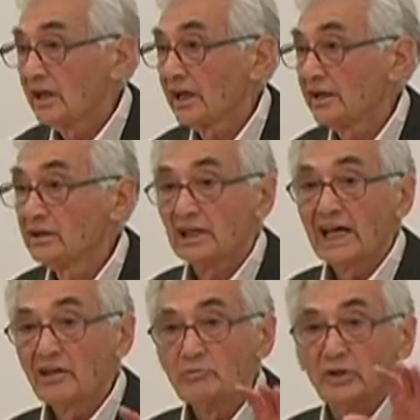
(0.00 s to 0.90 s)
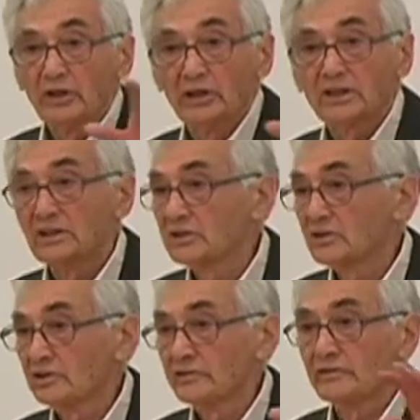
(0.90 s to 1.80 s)
and Latin America is
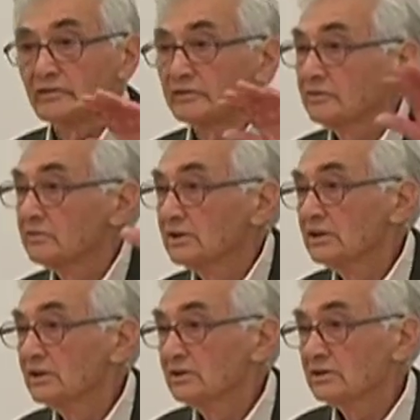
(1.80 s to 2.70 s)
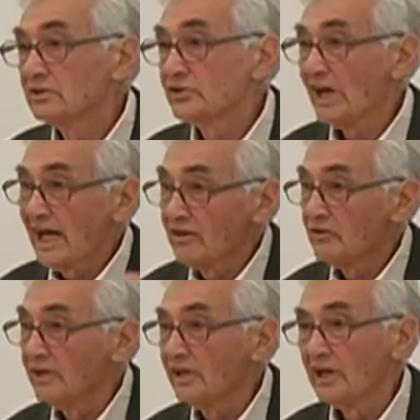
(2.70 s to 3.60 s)
sort of
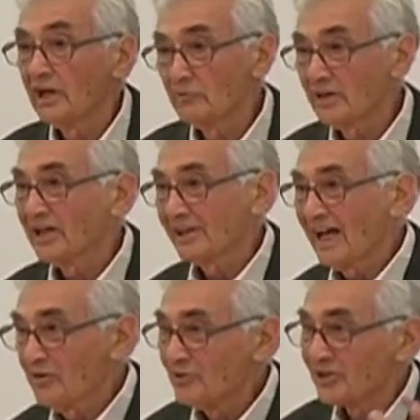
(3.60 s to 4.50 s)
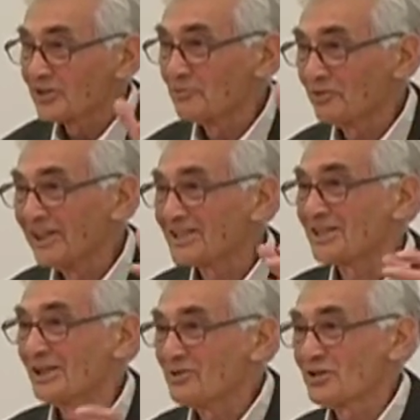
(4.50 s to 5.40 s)
shadowy there. I mean, Latin America is the place
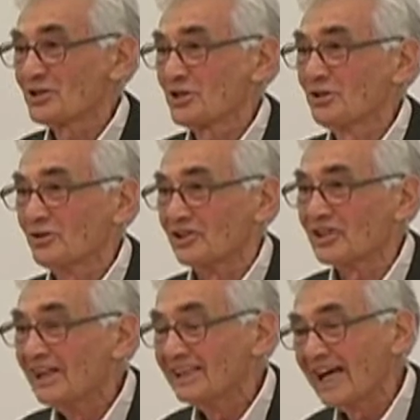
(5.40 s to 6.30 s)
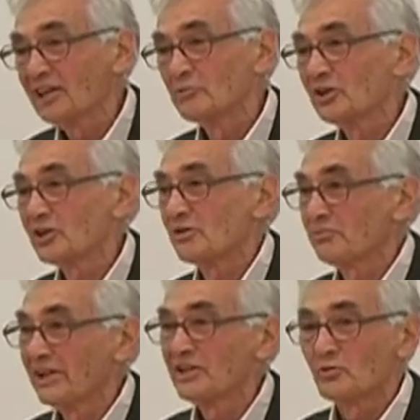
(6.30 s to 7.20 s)
closest to us. Latin America is the
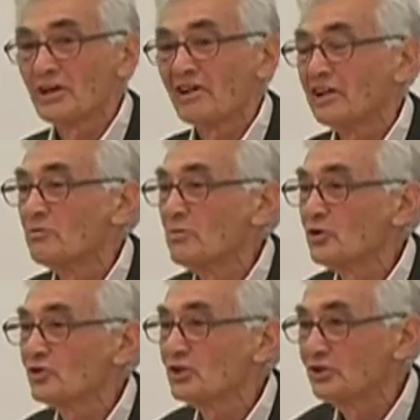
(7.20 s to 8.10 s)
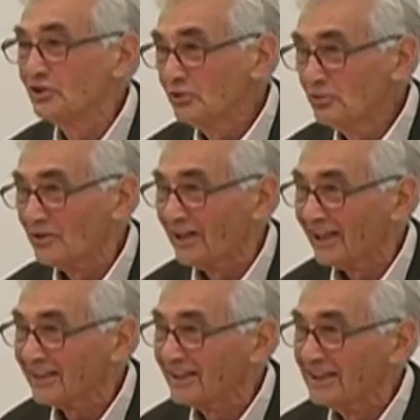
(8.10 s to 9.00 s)
place we have had the most to do
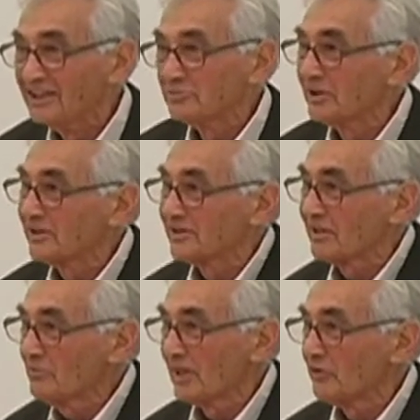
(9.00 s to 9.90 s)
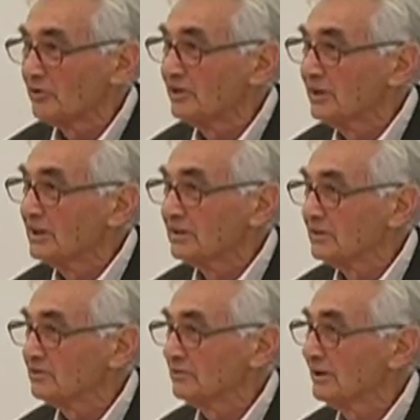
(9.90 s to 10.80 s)
with, but somehow we
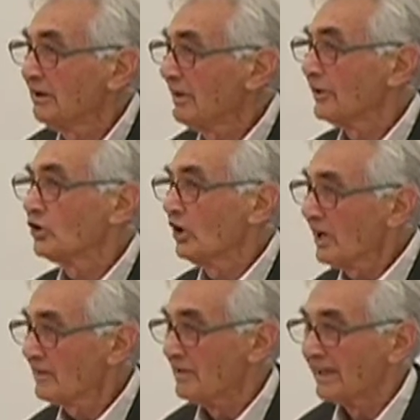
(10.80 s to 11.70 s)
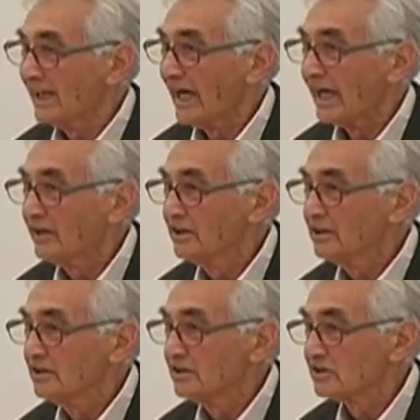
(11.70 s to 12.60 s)
don't want to talk about that.
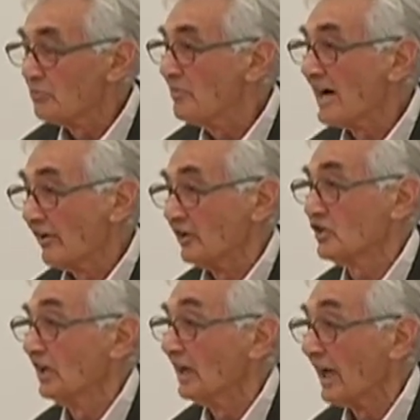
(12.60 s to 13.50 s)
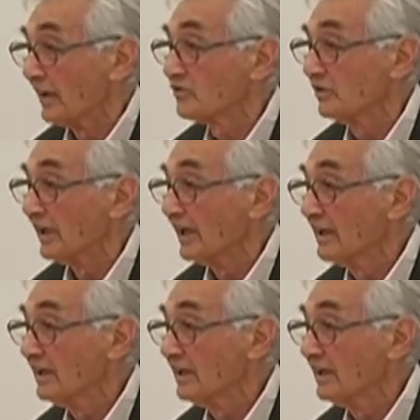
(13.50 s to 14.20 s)
It's embarrassing, actually.